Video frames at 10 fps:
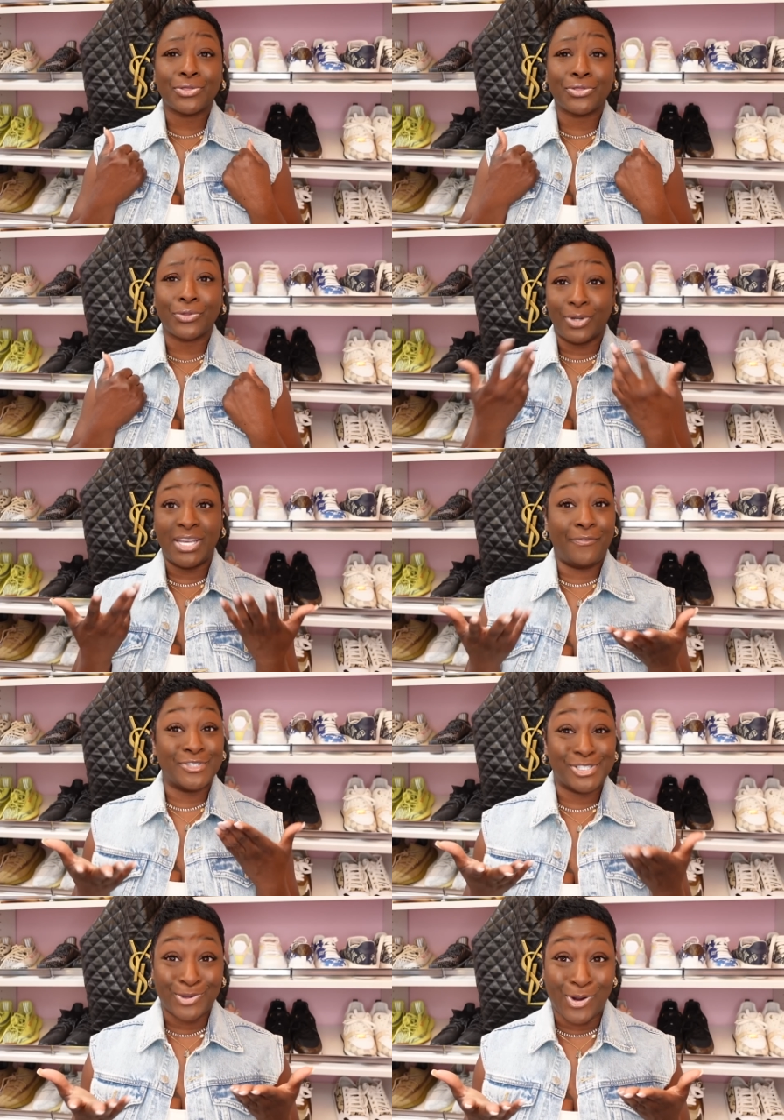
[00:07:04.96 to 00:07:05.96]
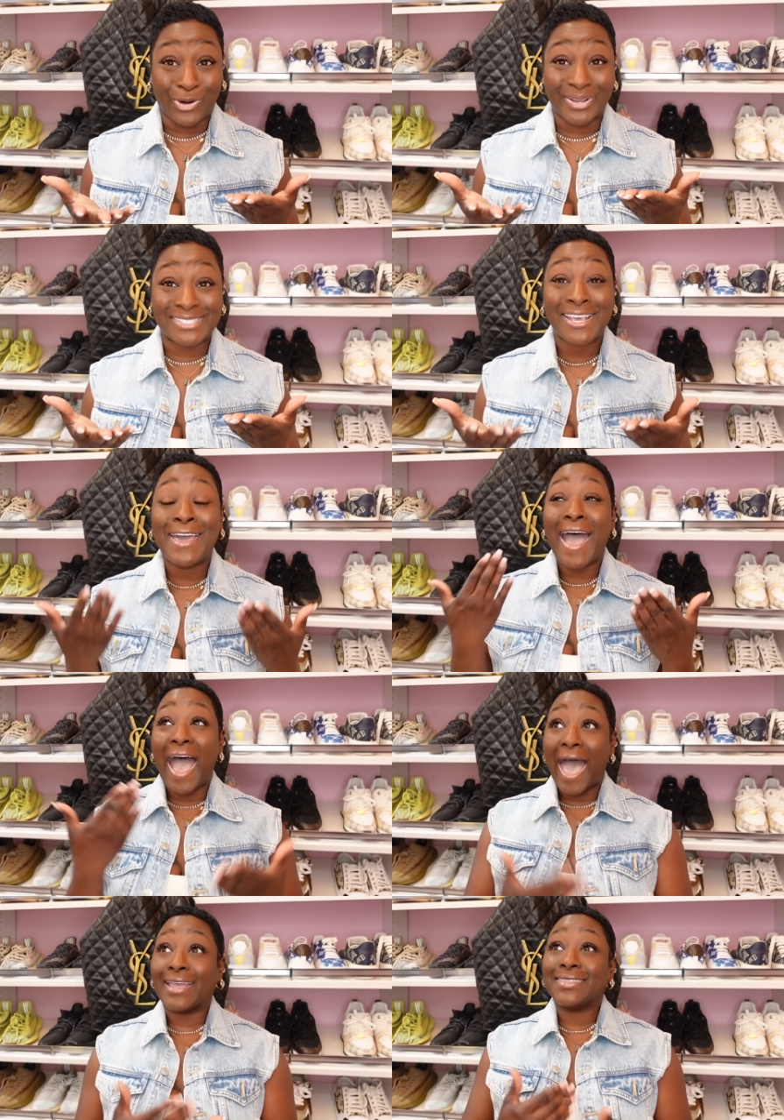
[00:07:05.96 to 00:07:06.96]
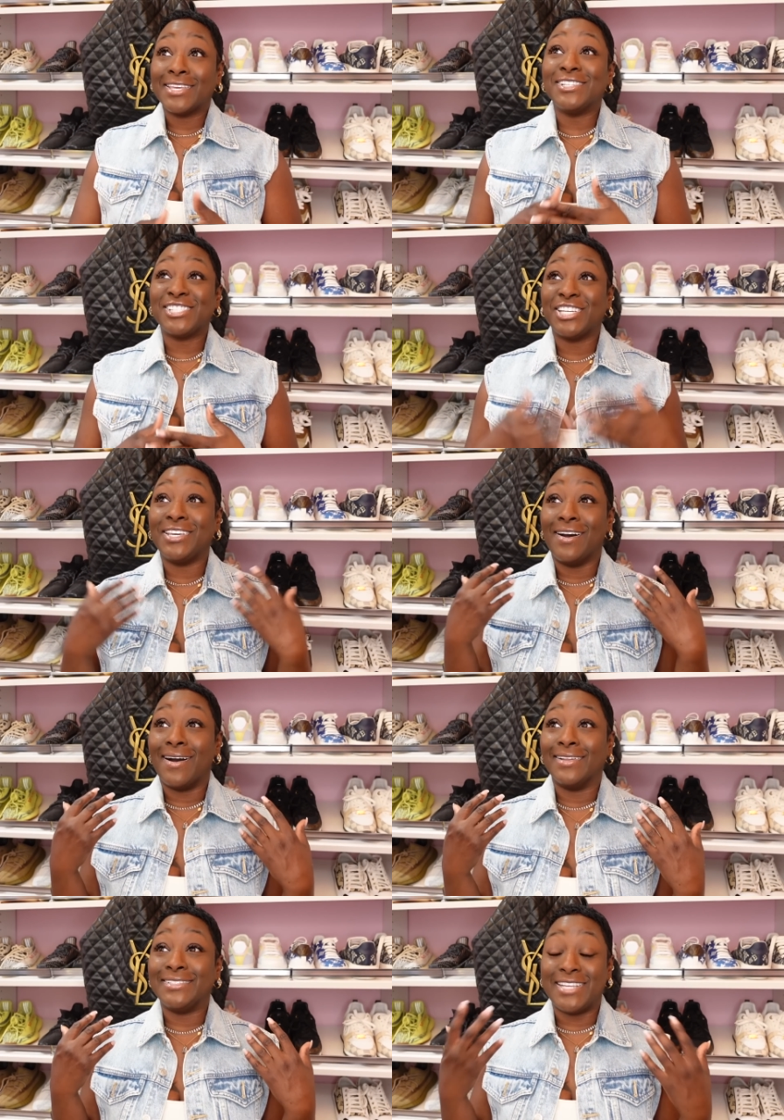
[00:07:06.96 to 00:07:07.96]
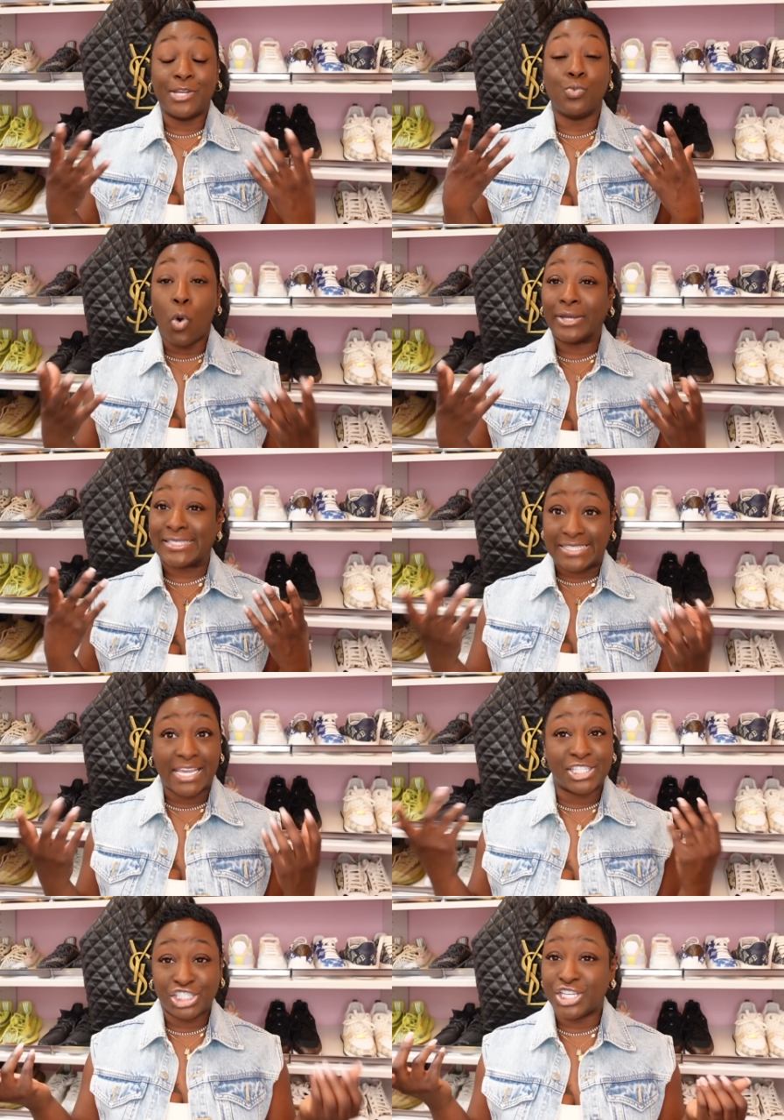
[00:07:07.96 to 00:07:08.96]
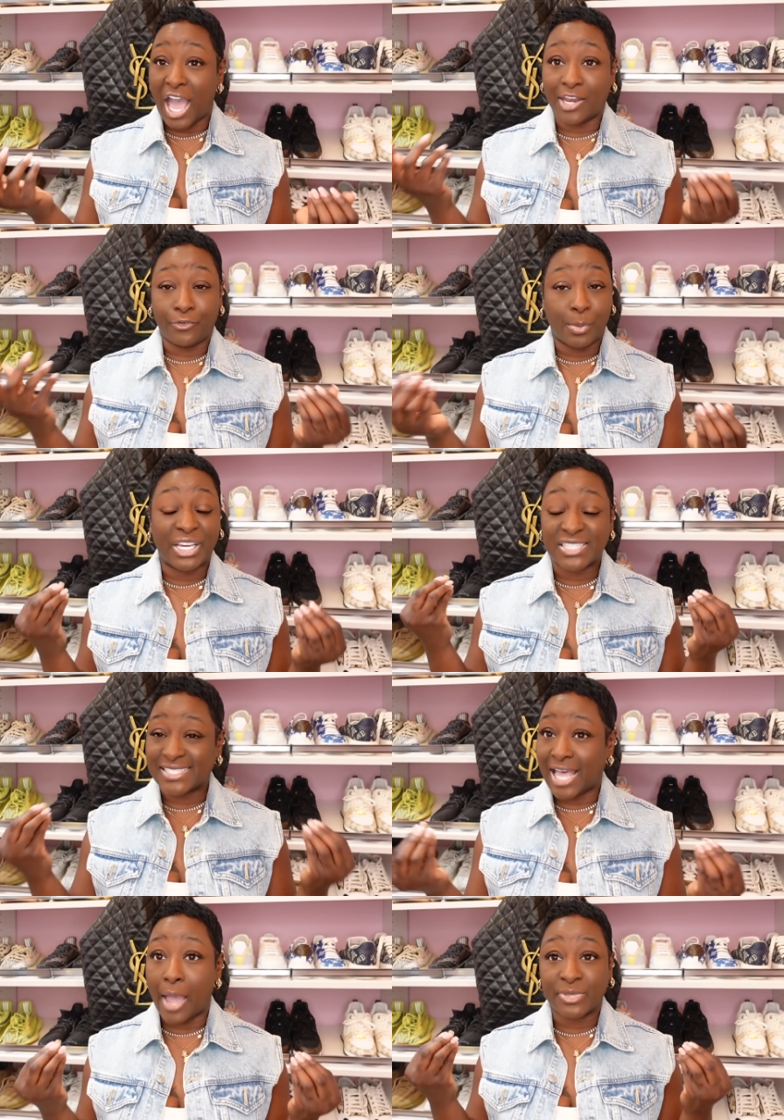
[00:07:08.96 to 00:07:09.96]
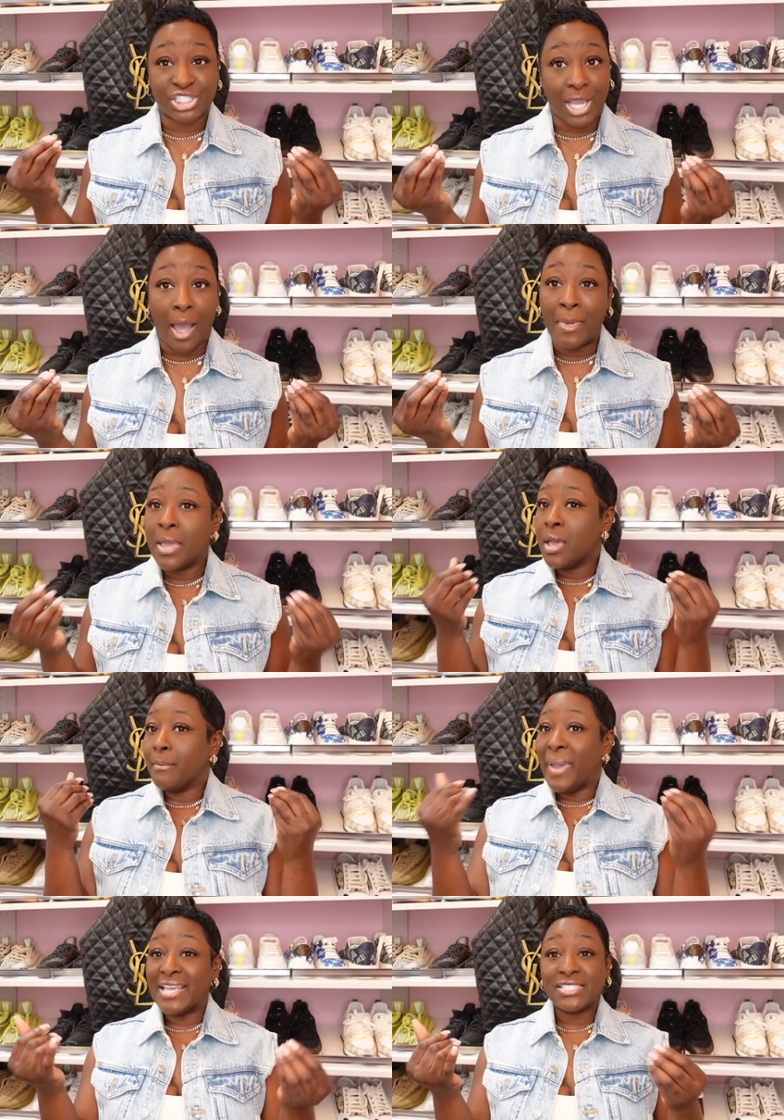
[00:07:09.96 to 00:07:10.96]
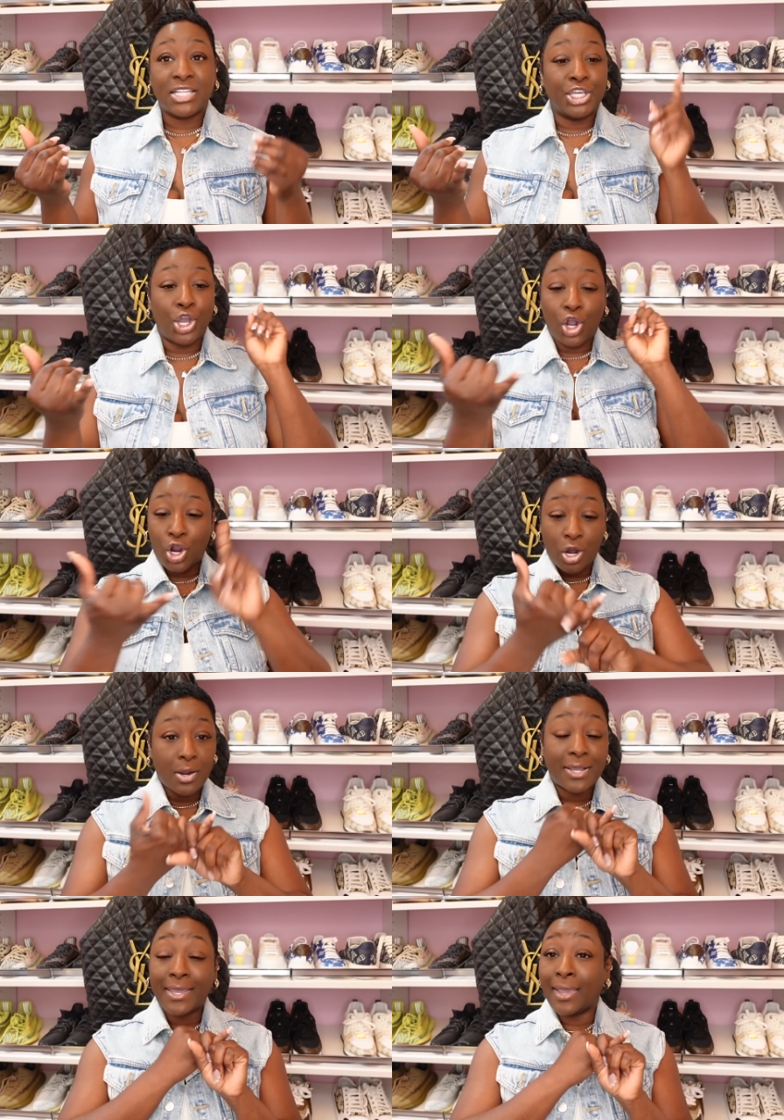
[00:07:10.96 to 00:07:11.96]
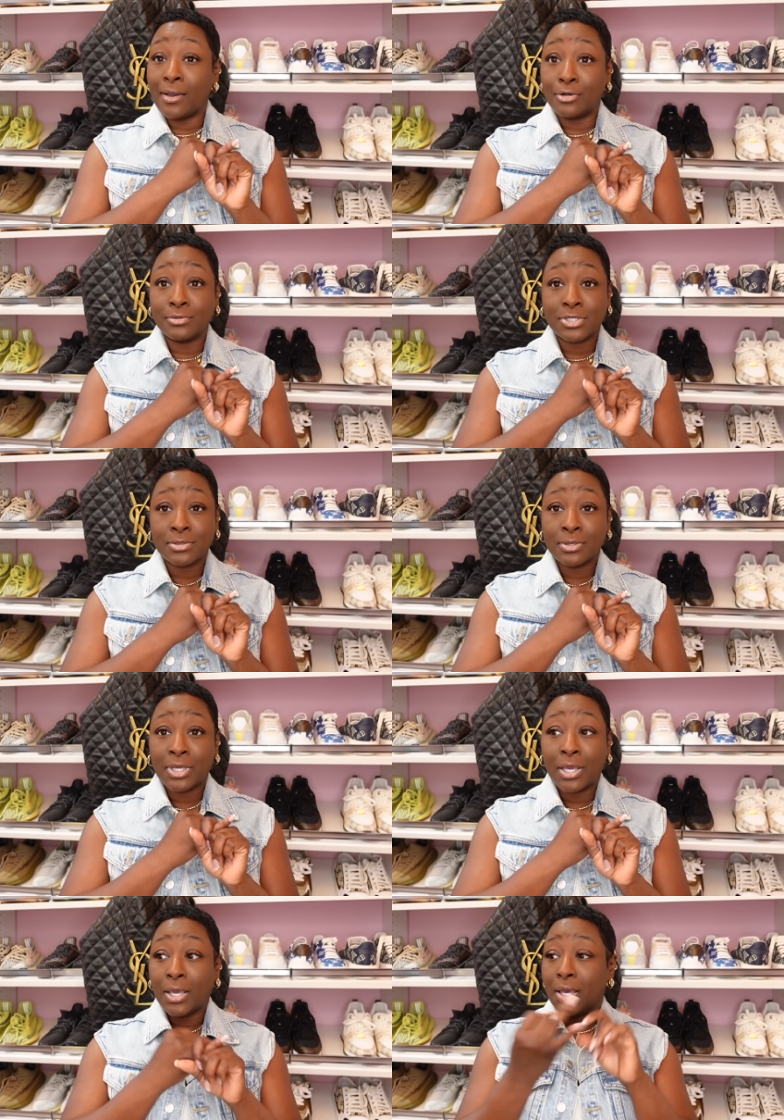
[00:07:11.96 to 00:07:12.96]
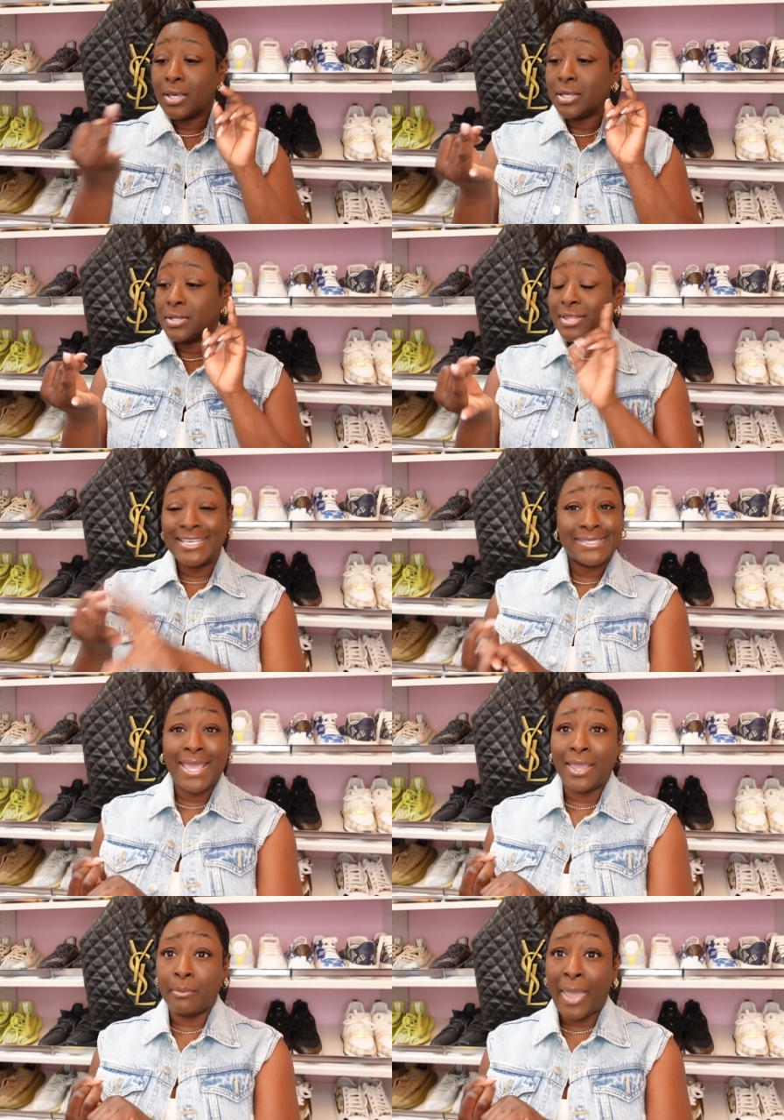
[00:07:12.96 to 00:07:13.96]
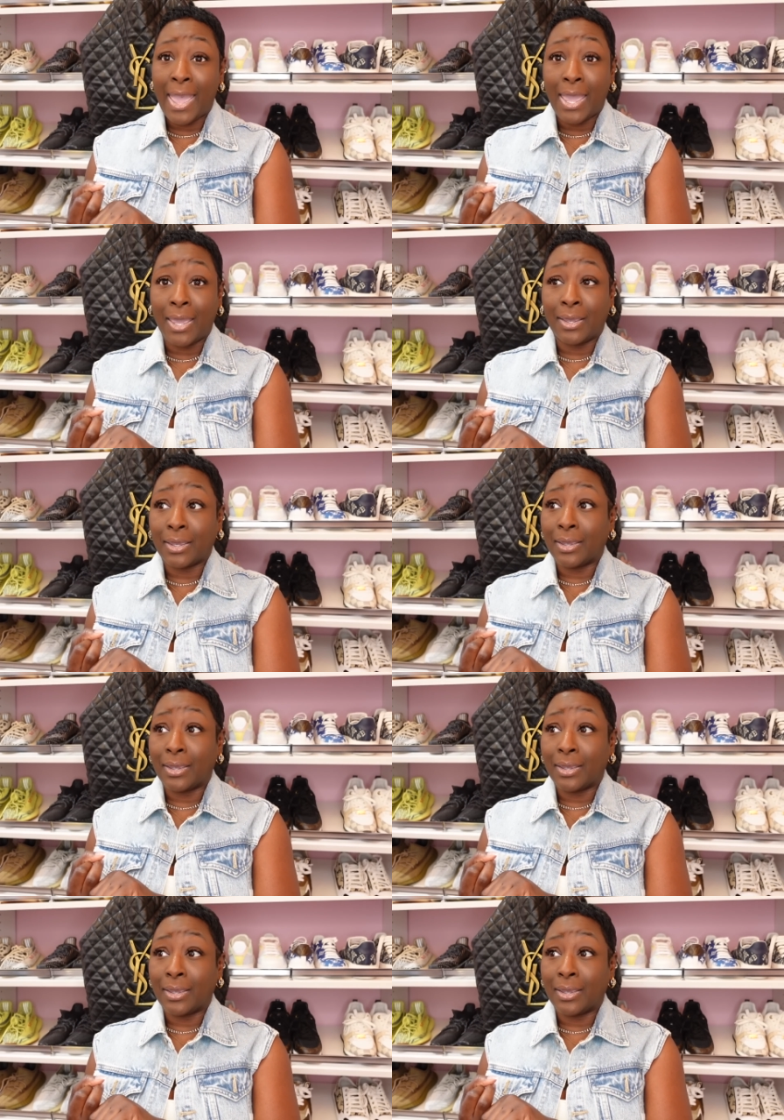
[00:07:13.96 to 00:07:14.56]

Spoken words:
3 different stories. I think she didn't want to say that she got it from a consignment shop. Basically, her account, this handbag,